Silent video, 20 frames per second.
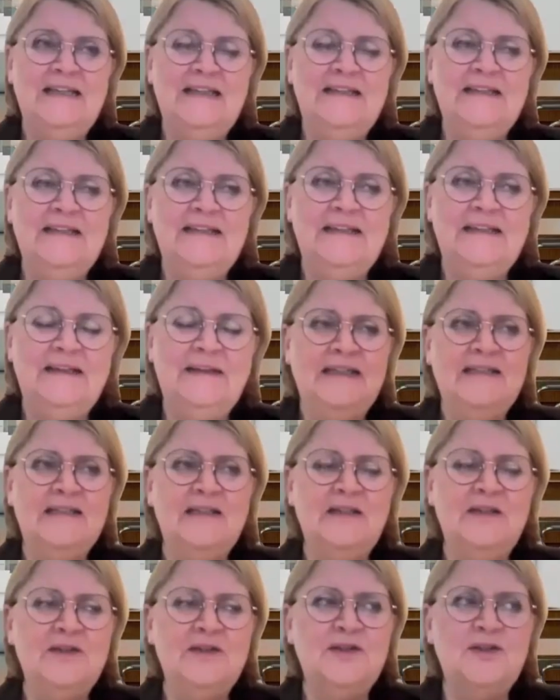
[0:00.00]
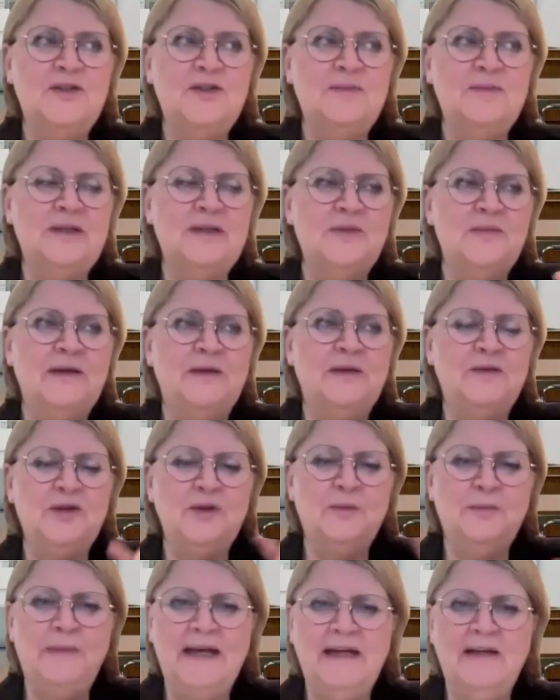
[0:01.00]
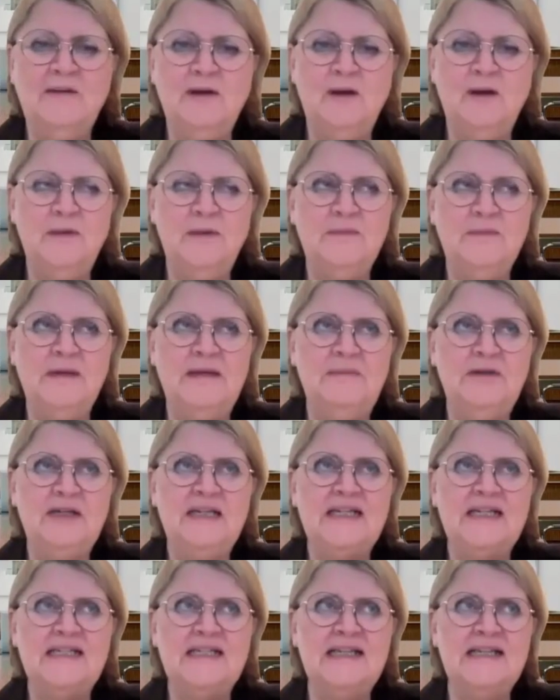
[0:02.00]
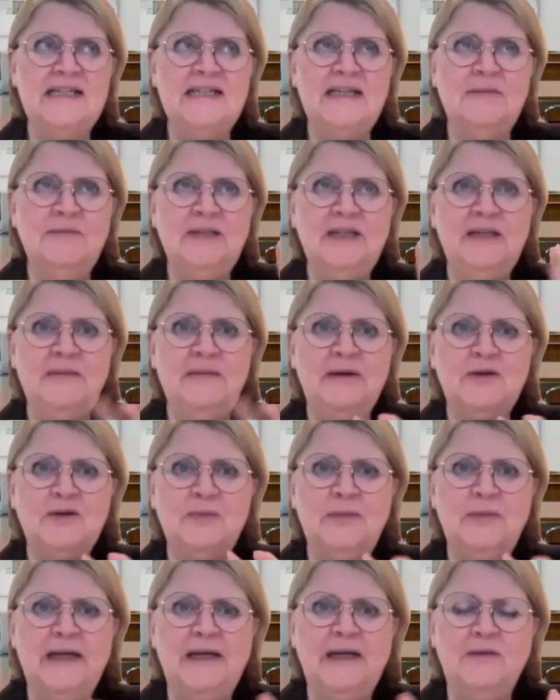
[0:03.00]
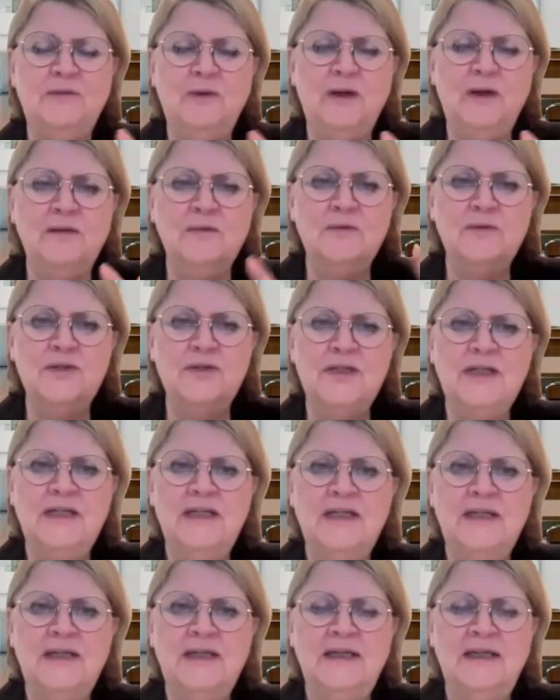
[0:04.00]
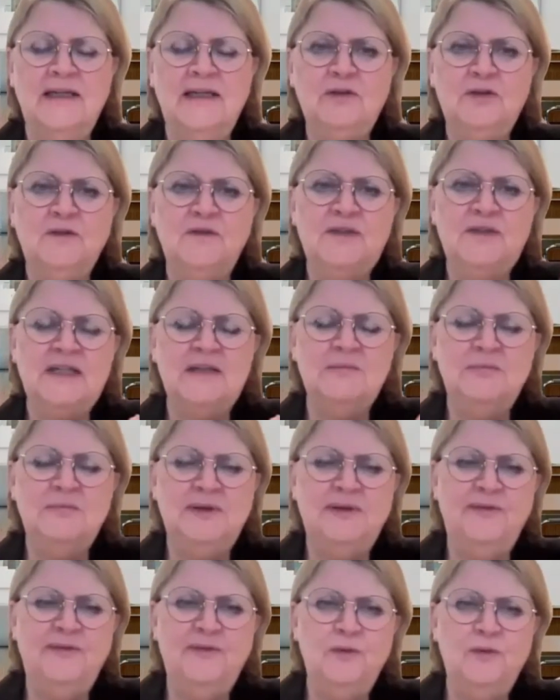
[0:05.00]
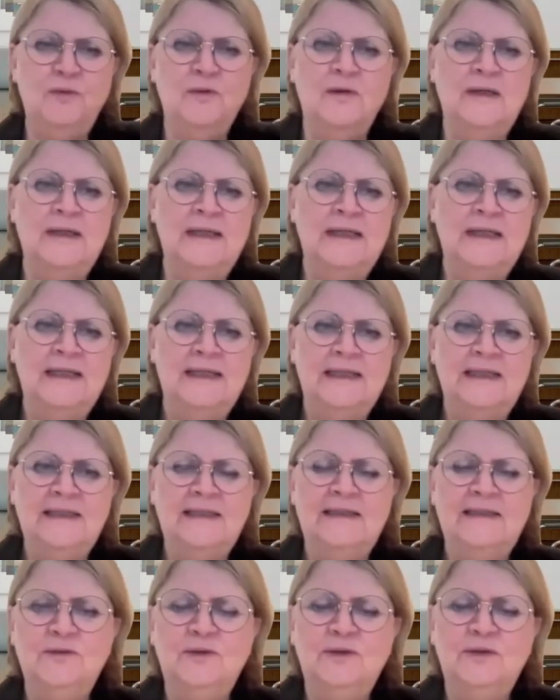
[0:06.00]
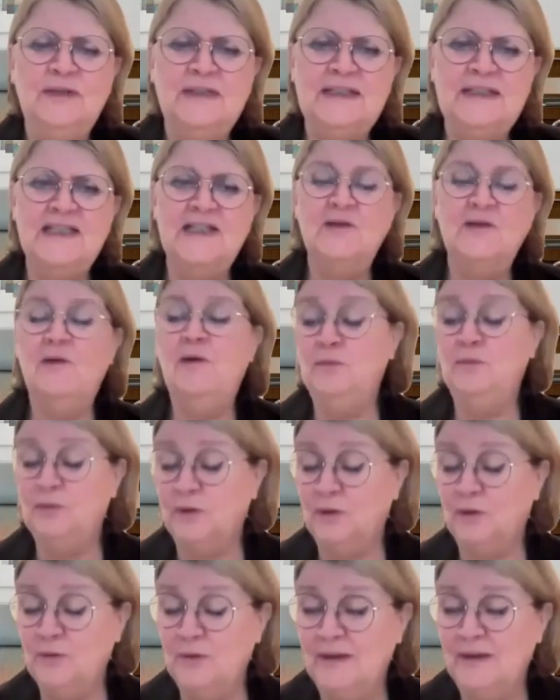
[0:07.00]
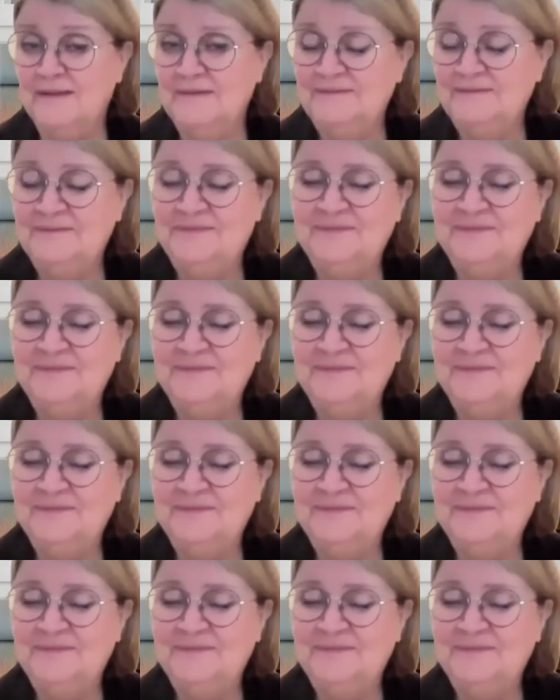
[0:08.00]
And I didn't ask you too much about your background, but maybe you can say something about your background and what you've done before your COO role.